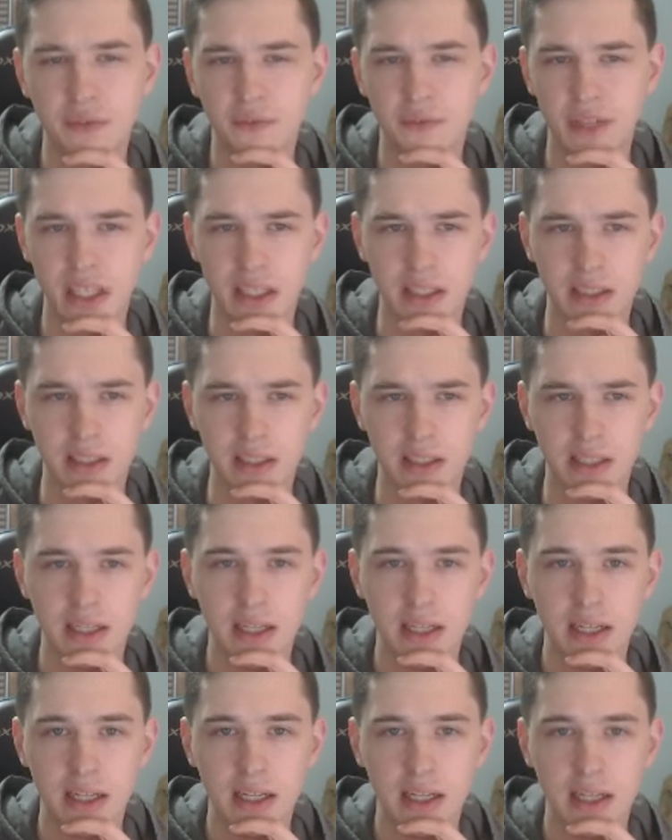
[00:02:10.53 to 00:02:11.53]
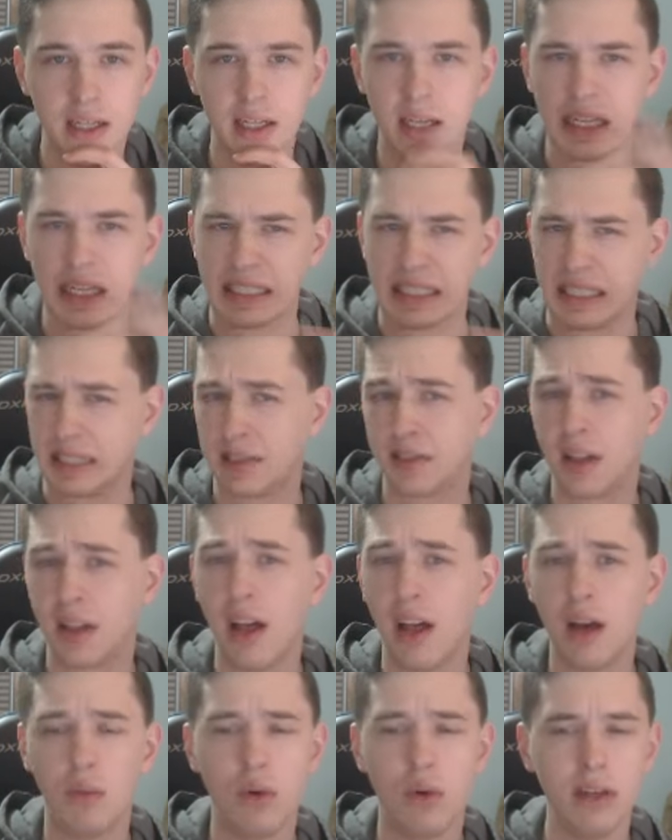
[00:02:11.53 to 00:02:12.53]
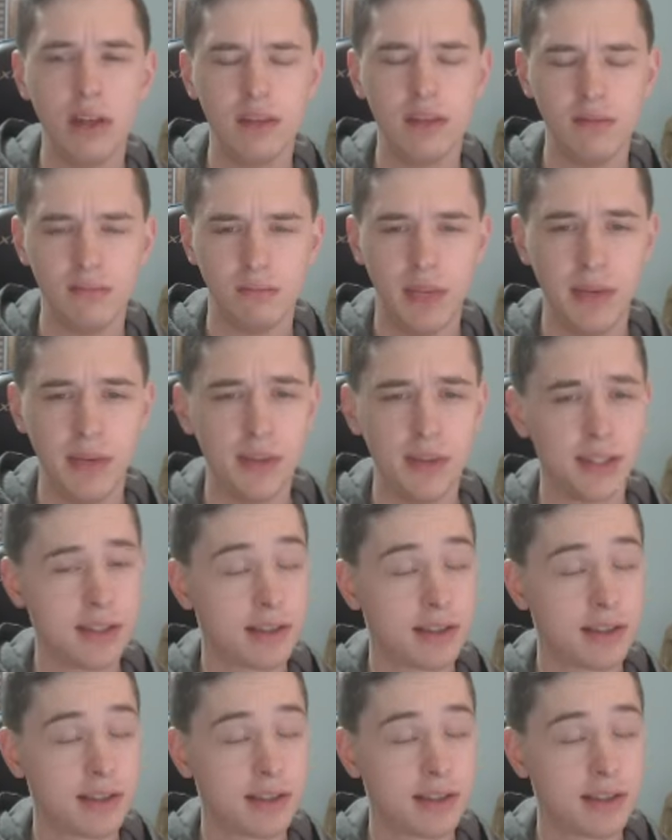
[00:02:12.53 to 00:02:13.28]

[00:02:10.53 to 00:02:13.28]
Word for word: vehicle. Slot one? Maybe this